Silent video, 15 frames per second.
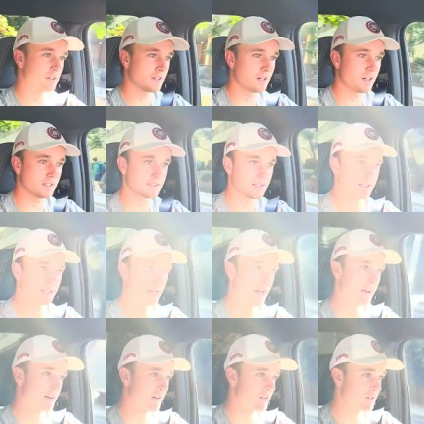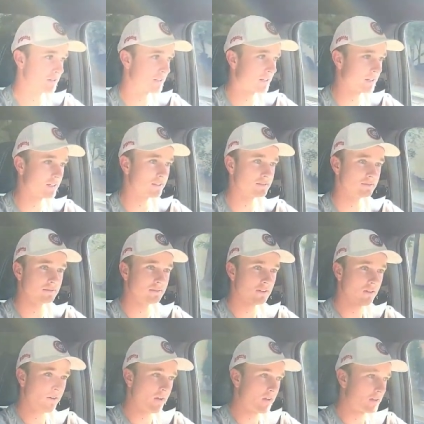their costs like that and hotel
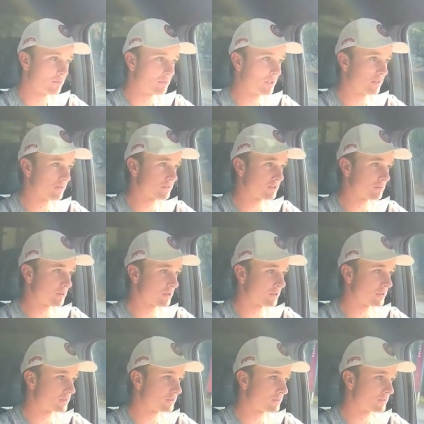and be of support